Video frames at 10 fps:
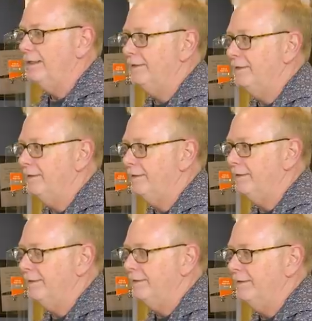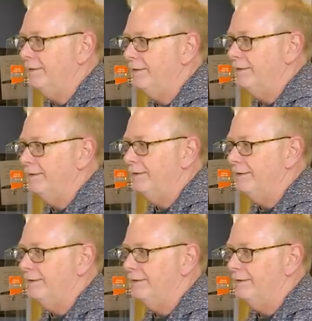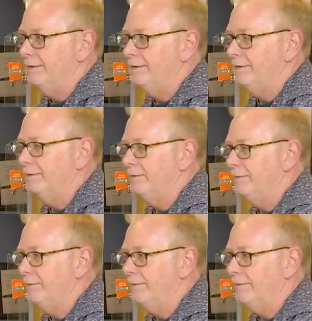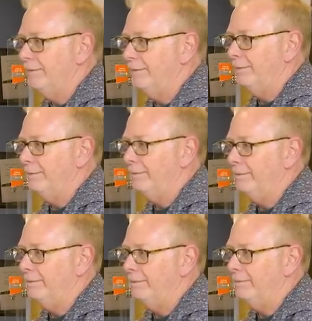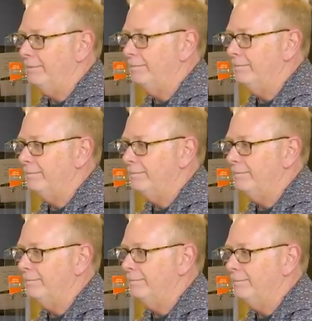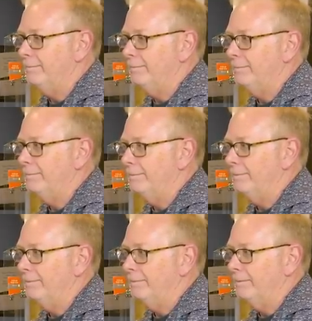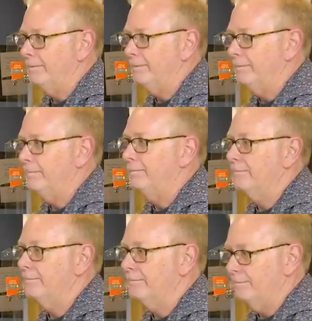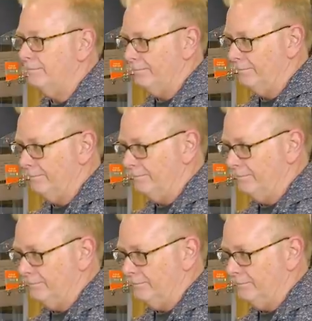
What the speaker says: [no speech]